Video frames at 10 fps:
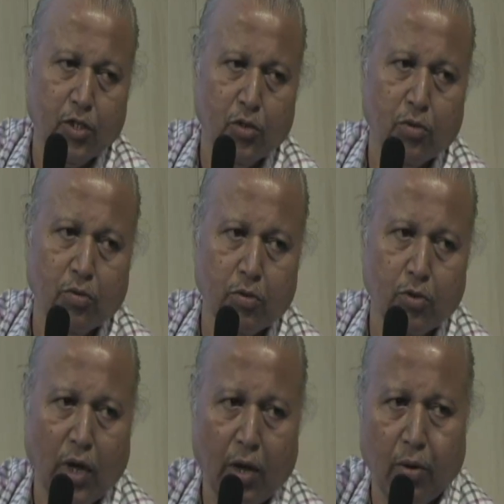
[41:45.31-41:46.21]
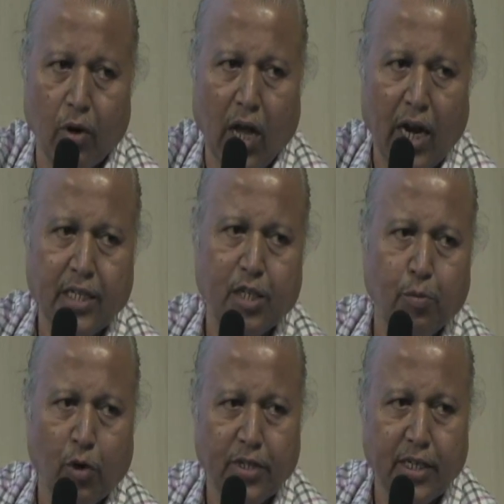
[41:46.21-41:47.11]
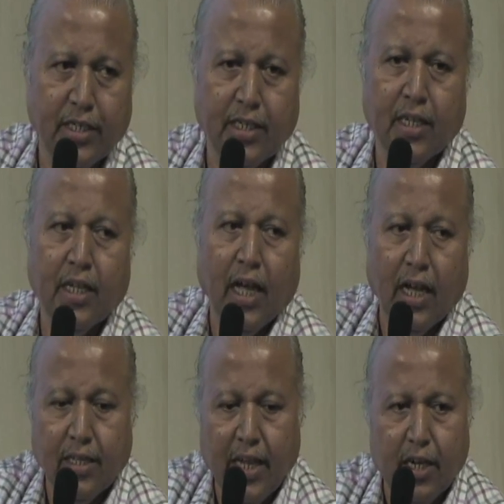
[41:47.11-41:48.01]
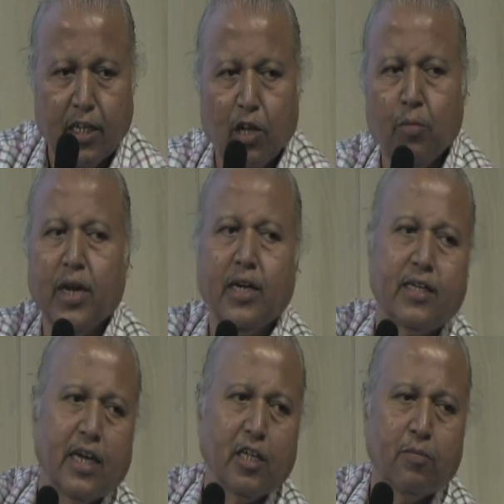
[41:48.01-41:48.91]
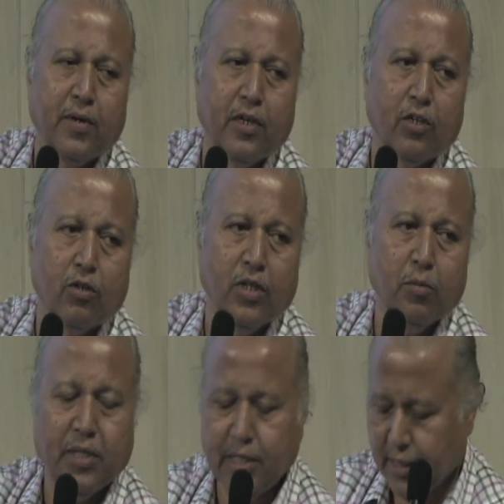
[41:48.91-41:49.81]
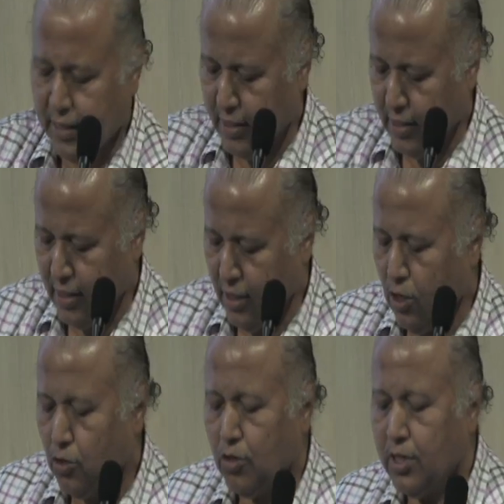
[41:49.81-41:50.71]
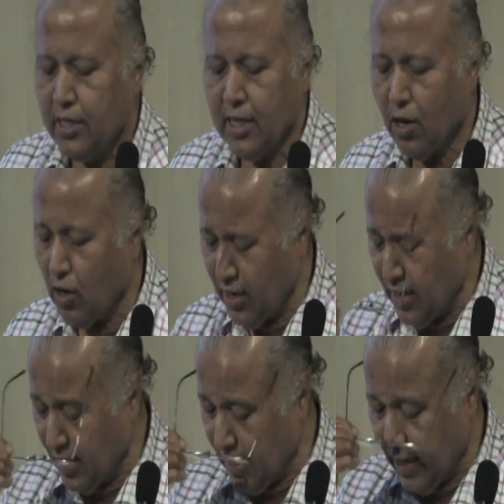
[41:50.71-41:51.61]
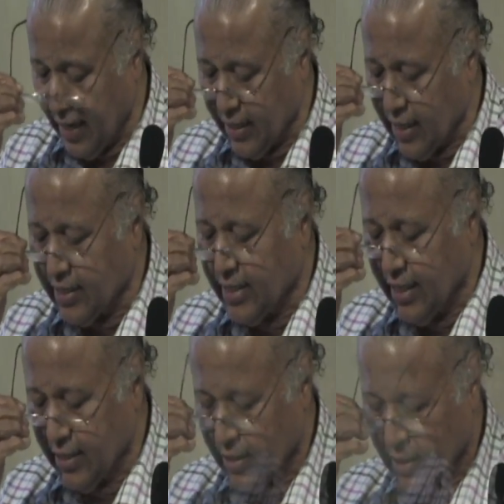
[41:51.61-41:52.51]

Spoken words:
So you have large deposits, and that some gets transferred into the biscuit. So these are all dangerous things.